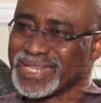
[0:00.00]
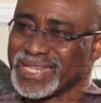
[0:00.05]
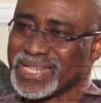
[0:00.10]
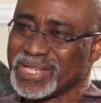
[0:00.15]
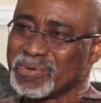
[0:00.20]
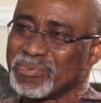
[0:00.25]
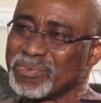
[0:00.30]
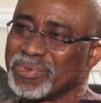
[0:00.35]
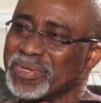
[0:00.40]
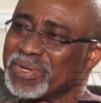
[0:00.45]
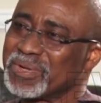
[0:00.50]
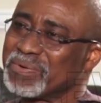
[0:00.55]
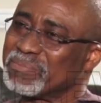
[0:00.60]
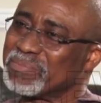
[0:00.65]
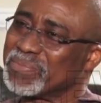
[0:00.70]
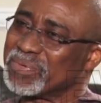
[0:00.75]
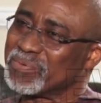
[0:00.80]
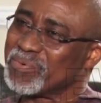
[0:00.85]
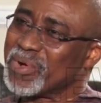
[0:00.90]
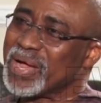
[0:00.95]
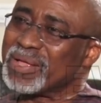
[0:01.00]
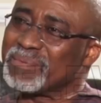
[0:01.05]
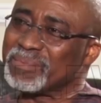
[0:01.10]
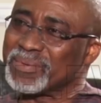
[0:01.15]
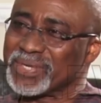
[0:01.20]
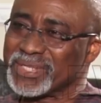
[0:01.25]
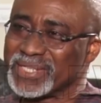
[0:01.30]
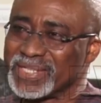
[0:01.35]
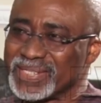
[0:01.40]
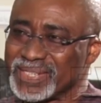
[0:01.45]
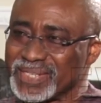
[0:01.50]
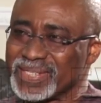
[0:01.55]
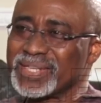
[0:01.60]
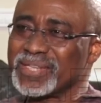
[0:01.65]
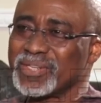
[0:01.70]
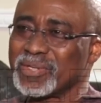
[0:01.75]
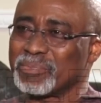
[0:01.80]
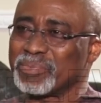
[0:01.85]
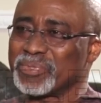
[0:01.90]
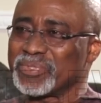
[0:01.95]
He will become, why? Because he's
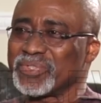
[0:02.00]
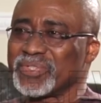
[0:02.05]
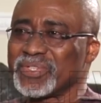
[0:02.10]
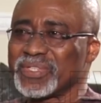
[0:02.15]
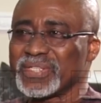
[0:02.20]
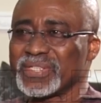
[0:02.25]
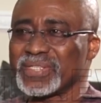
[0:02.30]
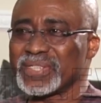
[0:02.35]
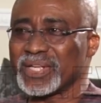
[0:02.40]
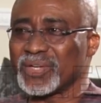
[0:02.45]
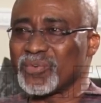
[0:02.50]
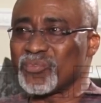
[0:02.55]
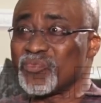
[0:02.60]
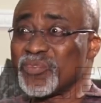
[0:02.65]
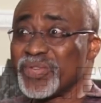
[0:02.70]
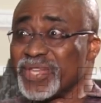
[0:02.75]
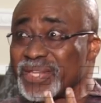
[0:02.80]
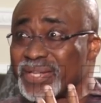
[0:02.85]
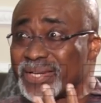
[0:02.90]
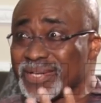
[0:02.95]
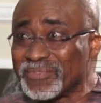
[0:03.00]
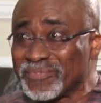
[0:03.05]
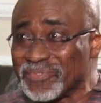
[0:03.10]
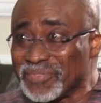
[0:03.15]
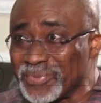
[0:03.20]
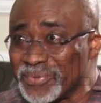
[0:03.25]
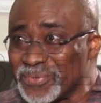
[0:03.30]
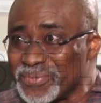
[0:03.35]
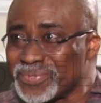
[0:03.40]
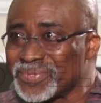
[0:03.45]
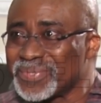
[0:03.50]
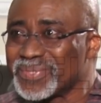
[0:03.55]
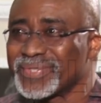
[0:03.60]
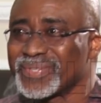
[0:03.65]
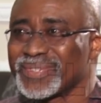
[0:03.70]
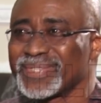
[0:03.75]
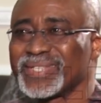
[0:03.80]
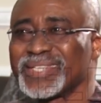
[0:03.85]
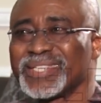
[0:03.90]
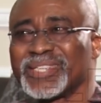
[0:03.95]
seeing the opportunities that we refuse
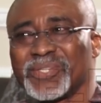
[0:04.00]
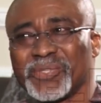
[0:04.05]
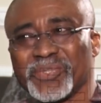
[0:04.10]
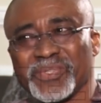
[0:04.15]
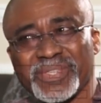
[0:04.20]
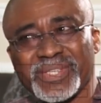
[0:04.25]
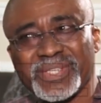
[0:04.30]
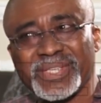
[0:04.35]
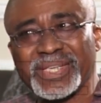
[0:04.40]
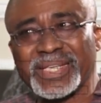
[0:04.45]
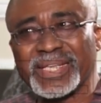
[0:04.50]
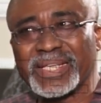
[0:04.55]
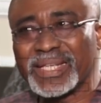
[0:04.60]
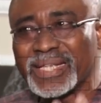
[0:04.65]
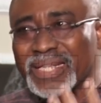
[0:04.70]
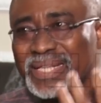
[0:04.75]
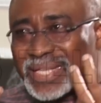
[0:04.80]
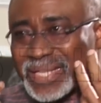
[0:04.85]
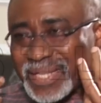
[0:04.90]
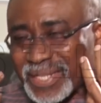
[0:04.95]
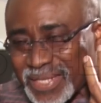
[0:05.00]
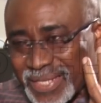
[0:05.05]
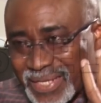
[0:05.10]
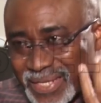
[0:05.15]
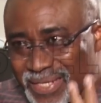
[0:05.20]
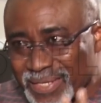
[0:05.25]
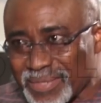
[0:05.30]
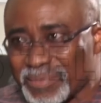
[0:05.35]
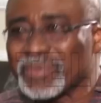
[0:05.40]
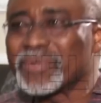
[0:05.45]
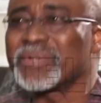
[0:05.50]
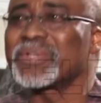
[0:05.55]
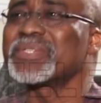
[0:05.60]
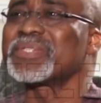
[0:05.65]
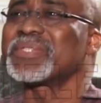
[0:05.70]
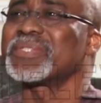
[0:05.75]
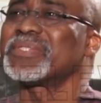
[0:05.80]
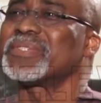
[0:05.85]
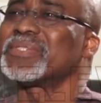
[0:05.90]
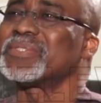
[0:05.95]
to see.
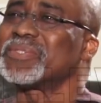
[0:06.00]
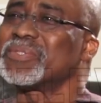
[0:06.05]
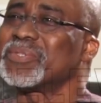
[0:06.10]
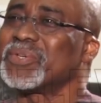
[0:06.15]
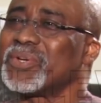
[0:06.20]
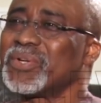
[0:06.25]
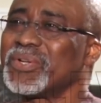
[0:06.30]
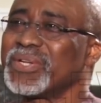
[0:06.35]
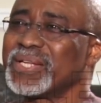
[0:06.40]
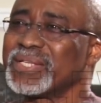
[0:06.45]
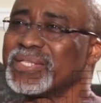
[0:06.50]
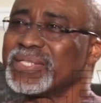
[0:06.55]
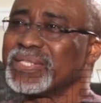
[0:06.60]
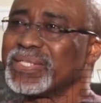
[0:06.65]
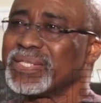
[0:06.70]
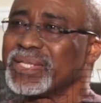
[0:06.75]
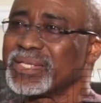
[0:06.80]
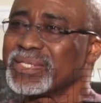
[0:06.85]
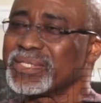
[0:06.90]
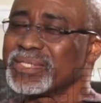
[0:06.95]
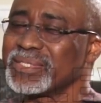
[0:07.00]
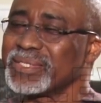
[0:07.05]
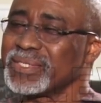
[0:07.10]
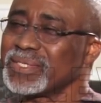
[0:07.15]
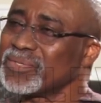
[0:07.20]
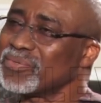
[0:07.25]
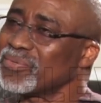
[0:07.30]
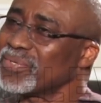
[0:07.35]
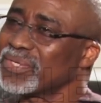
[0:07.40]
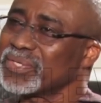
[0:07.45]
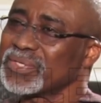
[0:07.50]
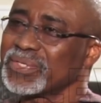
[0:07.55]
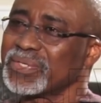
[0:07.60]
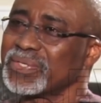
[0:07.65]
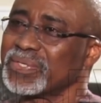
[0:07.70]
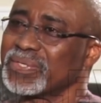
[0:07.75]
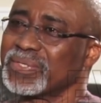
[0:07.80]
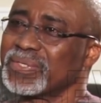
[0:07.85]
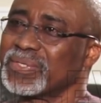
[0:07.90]
Because all that it takes is education.